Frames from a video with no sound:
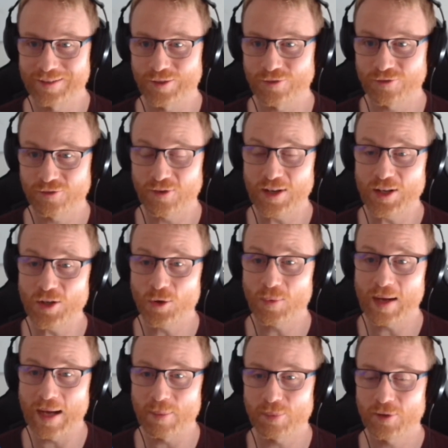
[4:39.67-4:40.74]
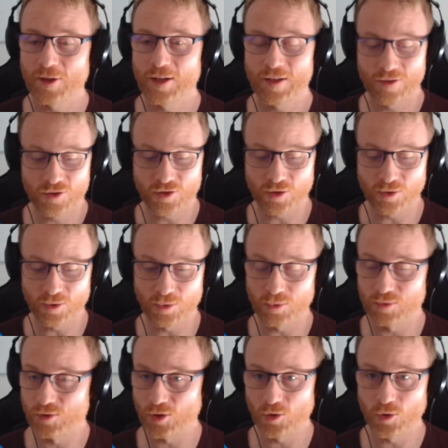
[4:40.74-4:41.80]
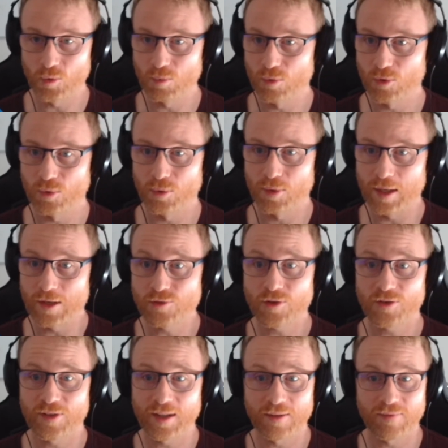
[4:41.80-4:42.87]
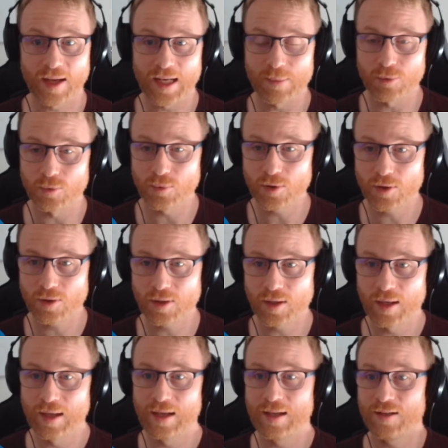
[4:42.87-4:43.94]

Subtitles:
to free you up to do more interesting and valuable work,